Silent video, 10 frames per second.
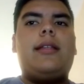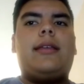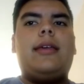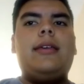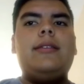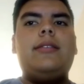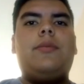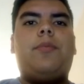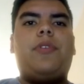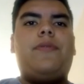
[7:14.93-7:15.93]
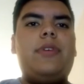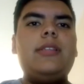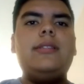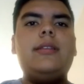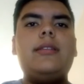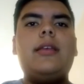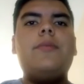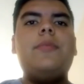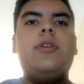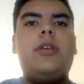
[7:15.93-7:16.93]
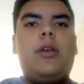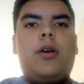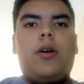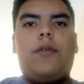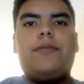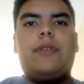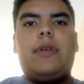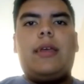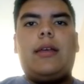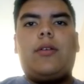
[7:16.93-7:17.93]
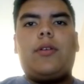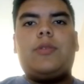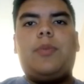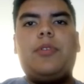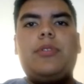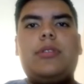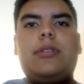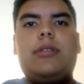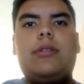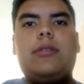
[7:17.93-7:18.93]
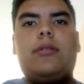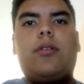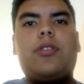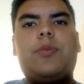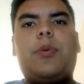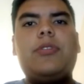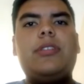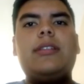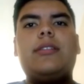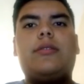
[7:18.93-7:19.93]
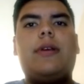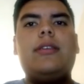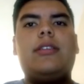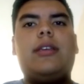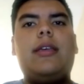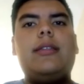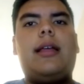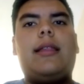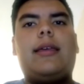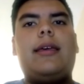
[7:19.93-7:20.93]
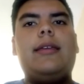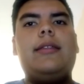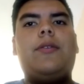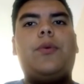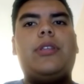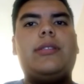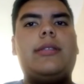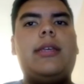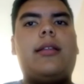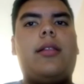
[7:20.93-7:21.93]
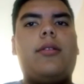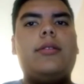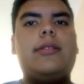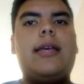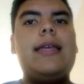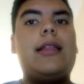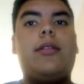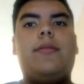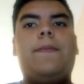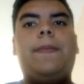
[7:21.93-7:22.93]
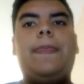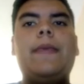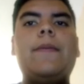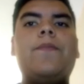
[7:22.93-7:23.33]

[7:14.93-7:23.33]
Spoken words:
Cycloalkanes prefix the name of the corresponding straight chain alkane with cyclo.